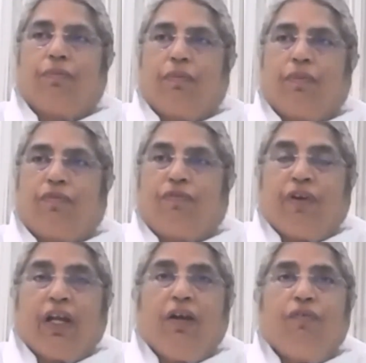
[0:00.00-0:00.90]

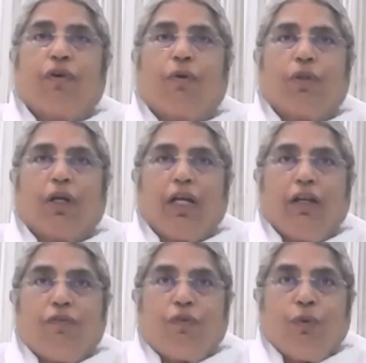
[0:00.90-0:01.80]
free from the
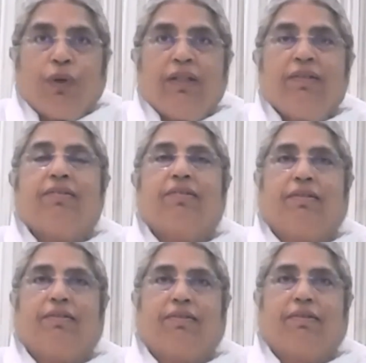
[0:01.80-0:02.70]

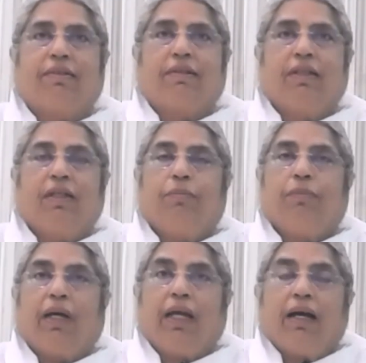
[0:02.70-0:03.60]
influences,
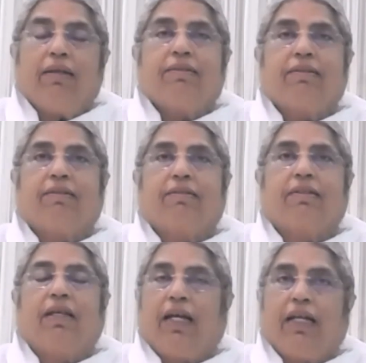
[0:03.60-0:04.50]

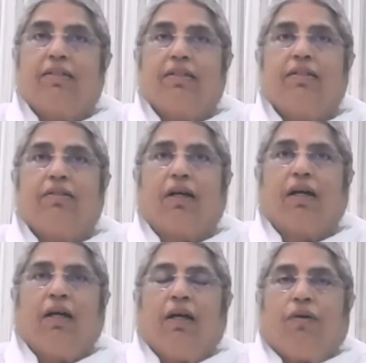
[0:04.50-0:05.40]
biases,
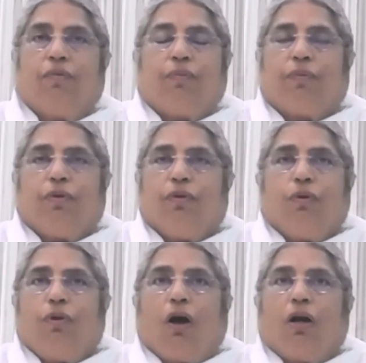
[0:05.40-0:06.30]
etc. No
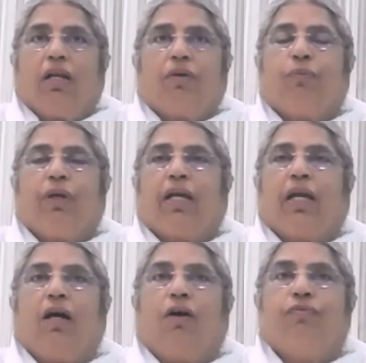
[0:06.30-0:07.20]
longer we
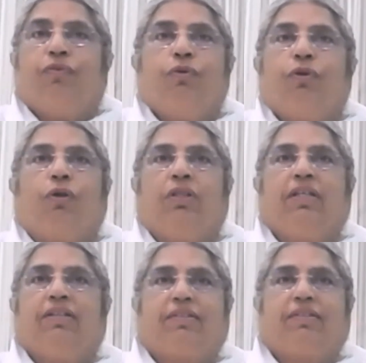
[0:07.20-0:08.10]
can afford all
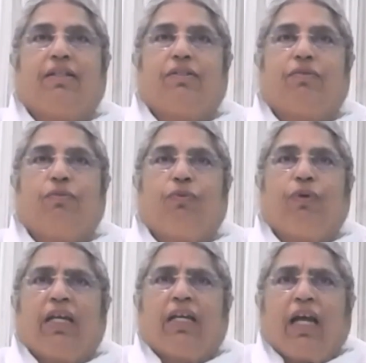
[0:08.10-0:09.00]
these things.
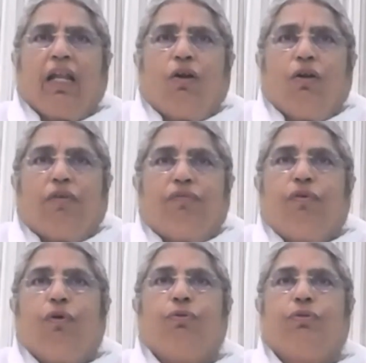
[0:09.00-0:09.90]
We cannot
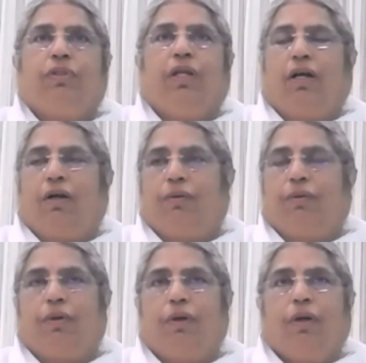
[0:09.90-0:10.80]
afford now.
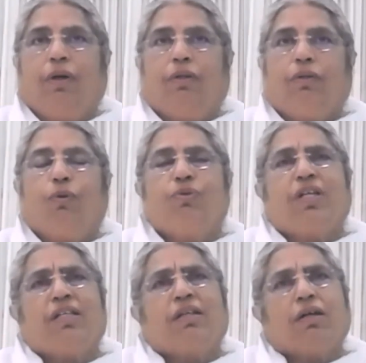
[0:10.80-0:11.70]
Those
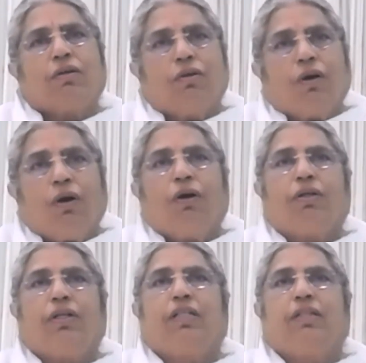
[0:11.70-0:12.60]
days are
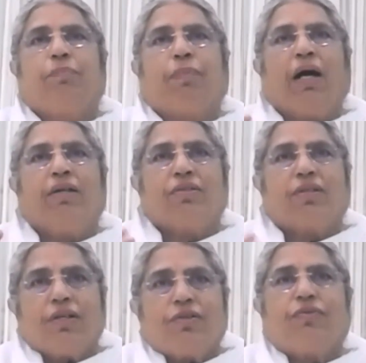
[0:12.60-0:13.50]
gone. It's a past
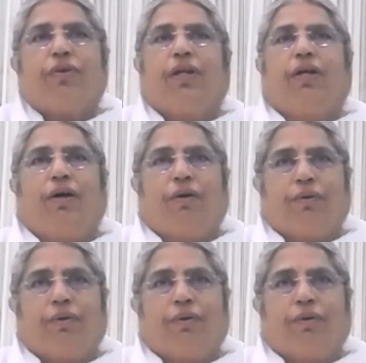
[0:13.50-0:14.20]
history now.